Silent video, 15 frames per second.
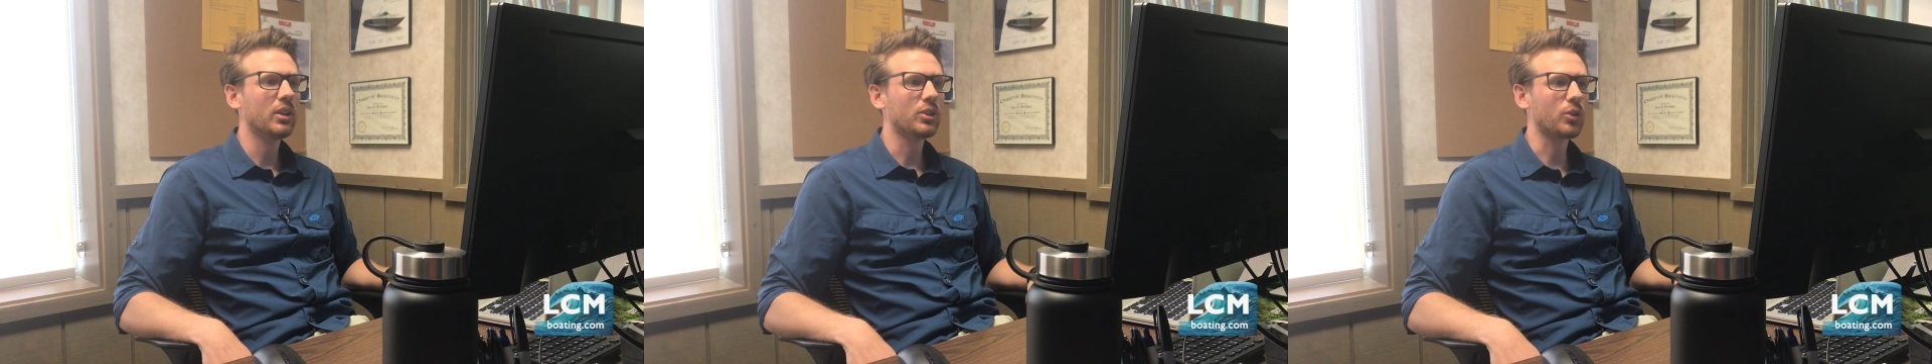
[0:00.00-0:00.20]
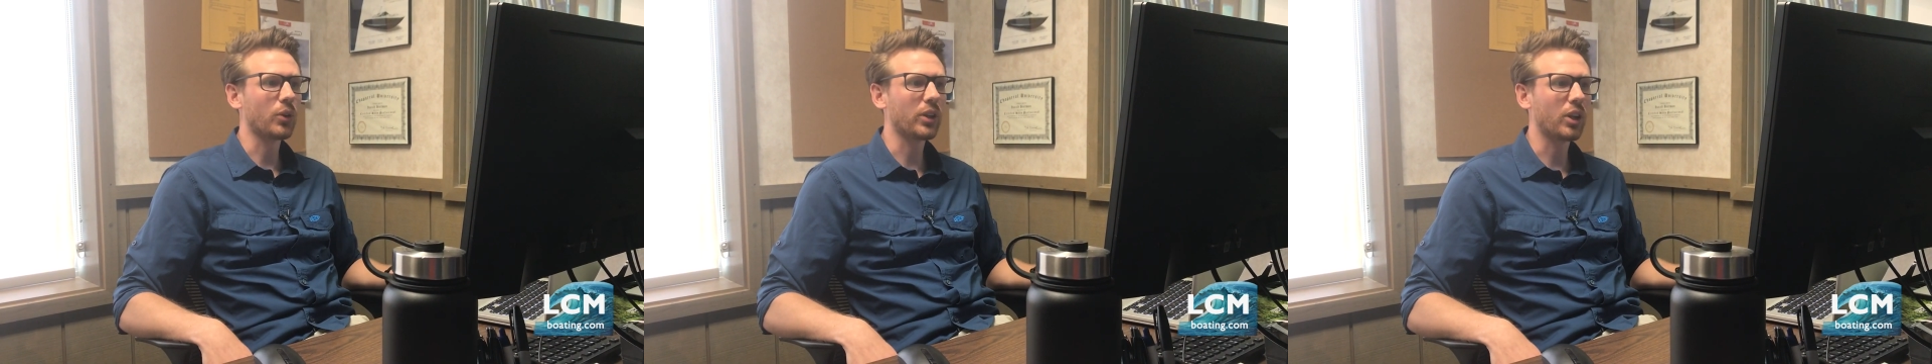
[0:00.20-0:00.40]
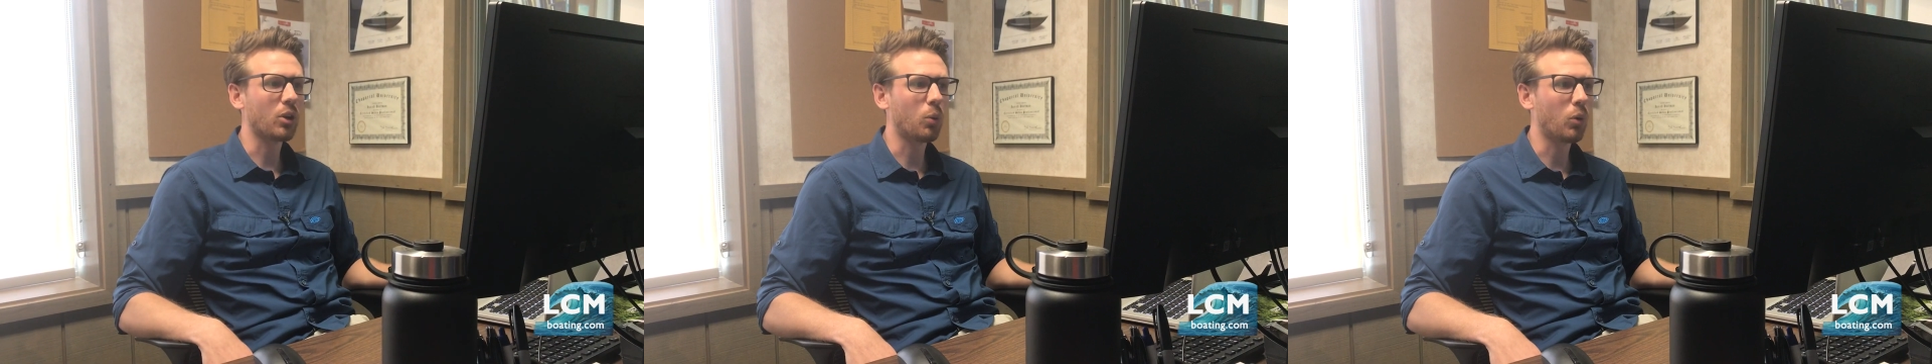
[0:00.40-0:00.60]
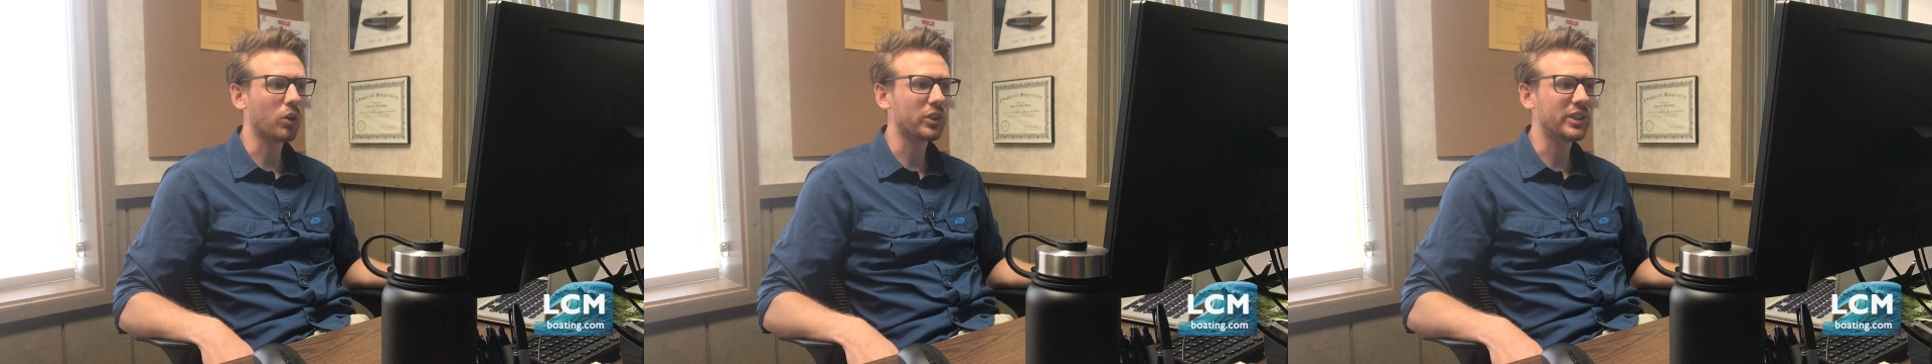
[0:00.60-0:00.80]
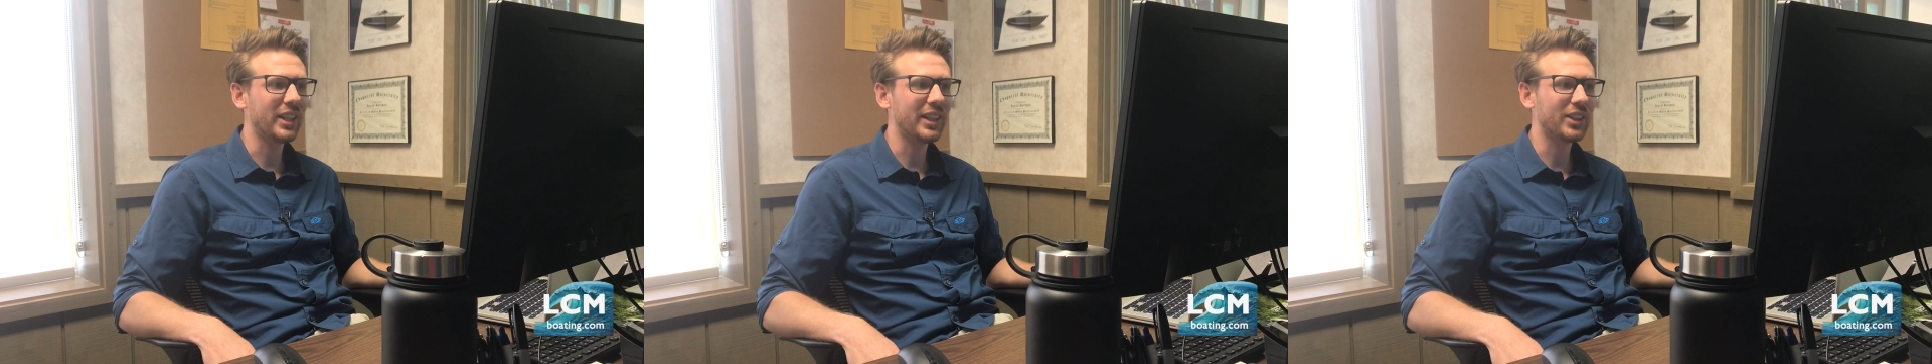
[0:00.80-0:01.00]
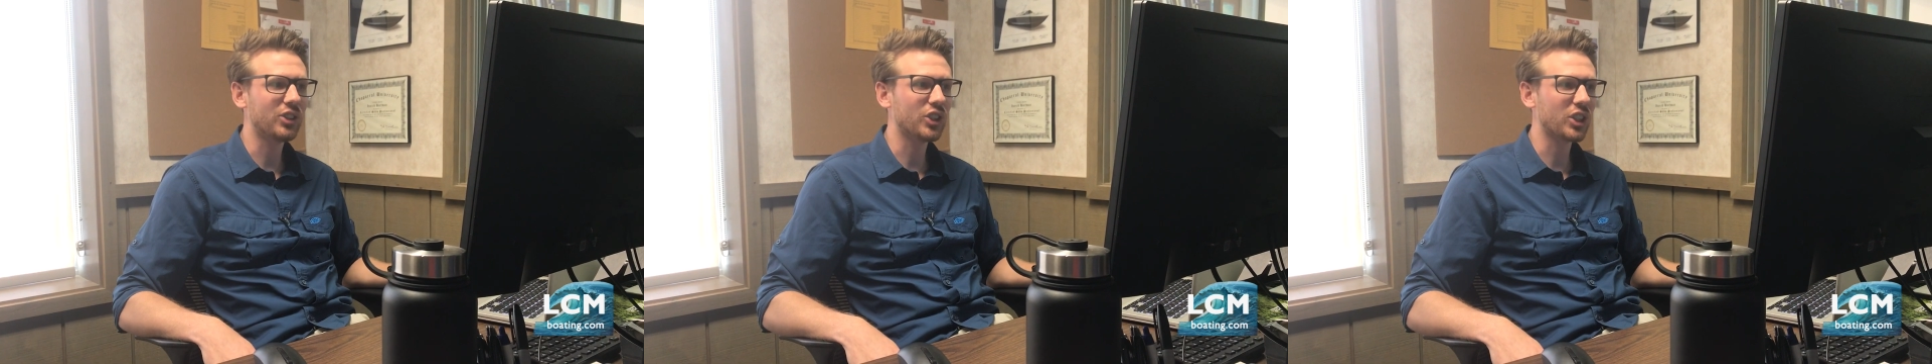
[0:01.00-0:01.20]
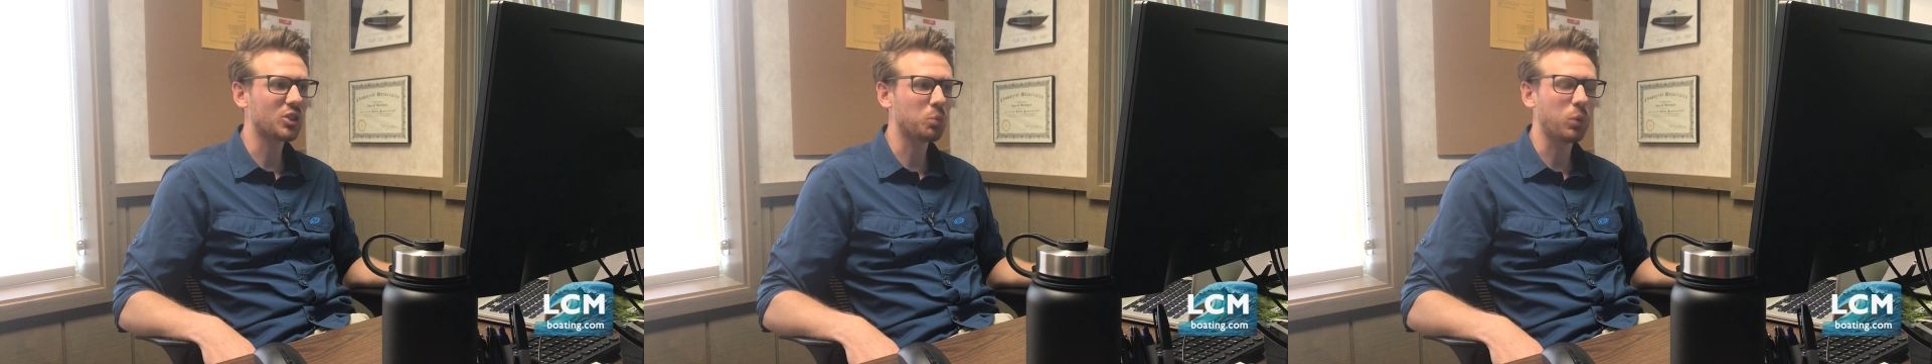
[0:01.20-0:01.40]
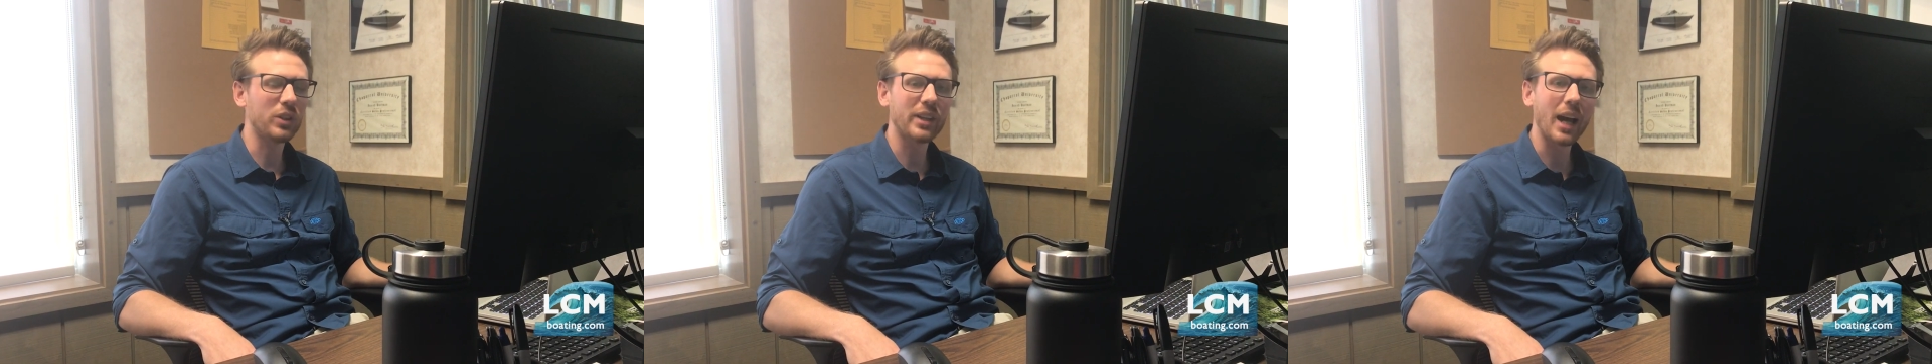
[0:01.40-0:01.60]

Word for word: during a quarantine, it just would